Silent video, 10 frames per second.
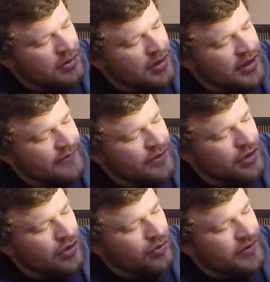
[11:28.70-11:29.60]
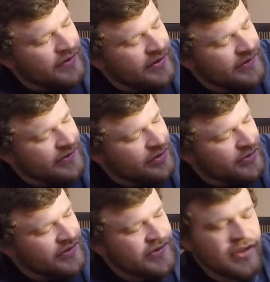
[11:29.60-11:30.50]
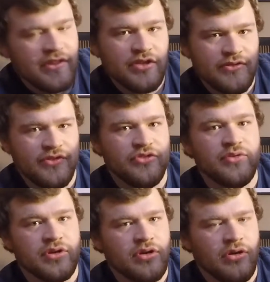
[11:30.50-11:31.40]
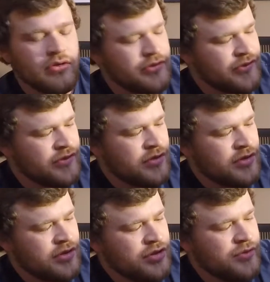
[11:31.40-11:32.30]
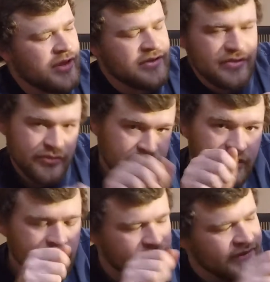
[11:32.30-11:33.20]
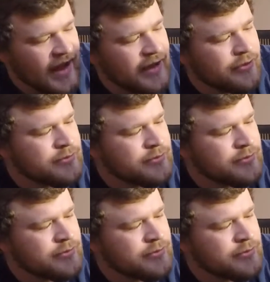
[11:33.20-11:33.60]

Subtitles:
even know what this, this is how they used to do it in cars. You had to do the little dial.